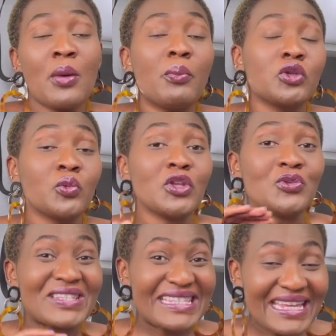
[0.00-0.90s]
But when you
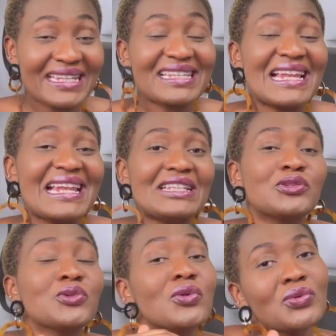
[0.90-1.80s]
set little
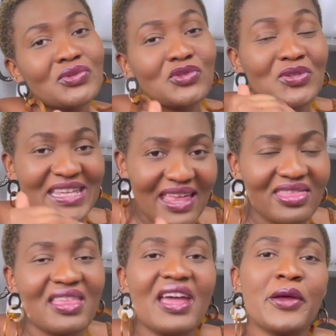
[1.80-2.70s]
goals to get
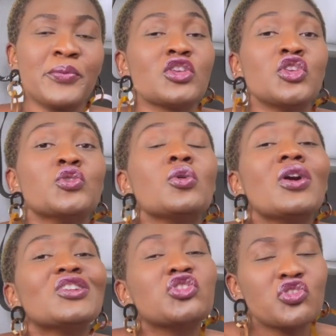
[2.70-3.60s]
there, you are
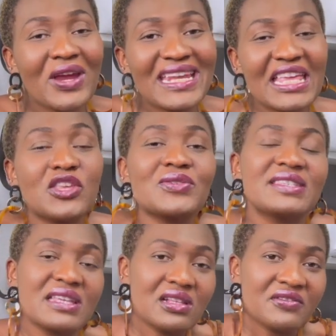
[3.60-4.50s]
training
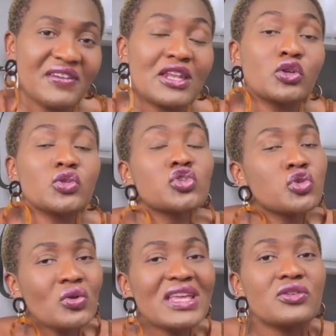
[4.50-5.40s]
yourself and
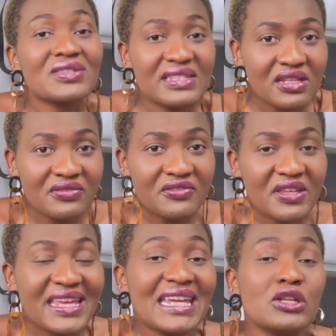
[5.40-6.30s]
controlling yourself
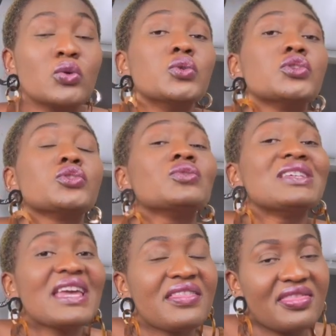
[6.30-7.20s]
in order to
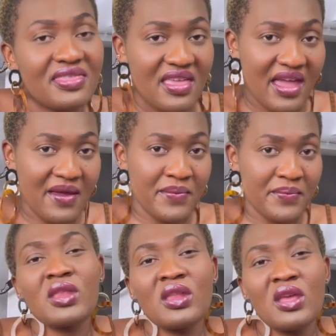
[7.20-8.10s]
get there.
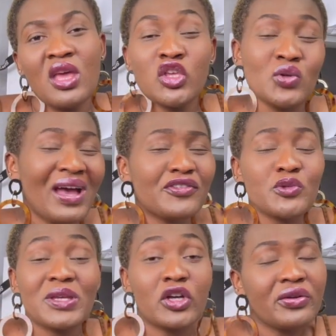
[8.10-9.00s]
You have to
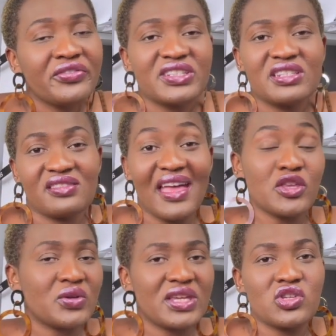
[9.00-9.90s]
be confident that
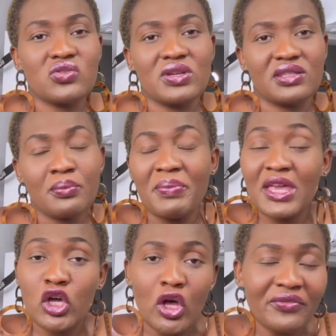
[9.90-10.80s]
you can do it.
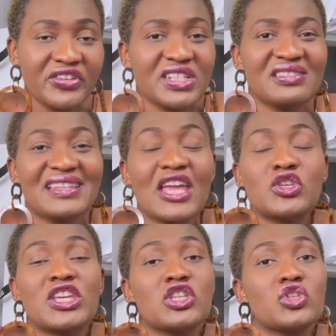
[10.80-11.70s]
Be confident that you
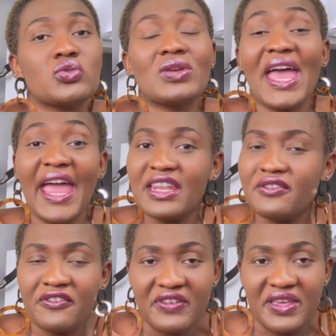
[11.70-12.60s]
can do
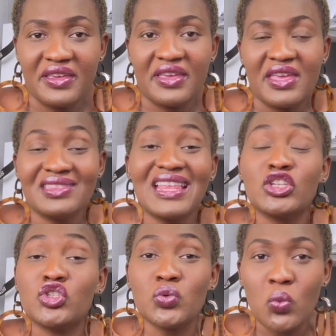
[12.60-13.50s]
anything
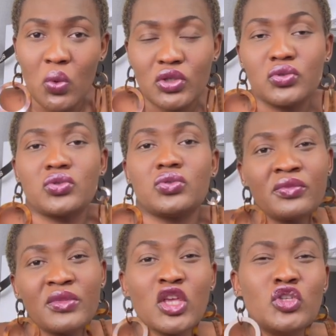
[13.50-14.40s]
that you want to.
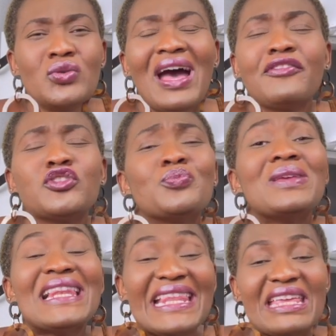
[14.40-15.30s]
You have to
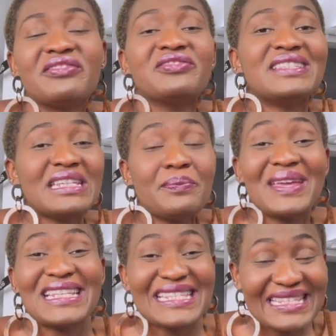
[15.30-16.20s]
believe deep
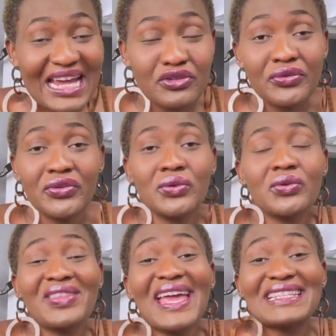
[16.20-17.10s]
inside of you
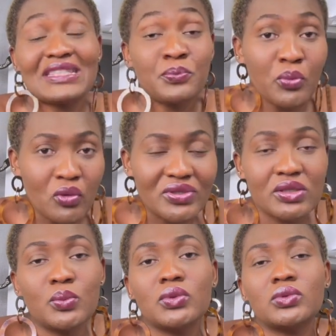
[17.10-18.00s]
that it's
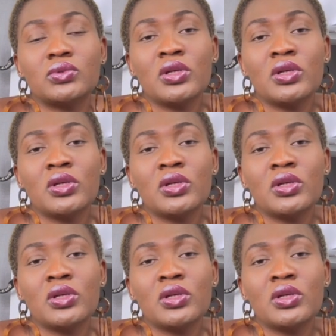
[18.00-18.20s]
possible.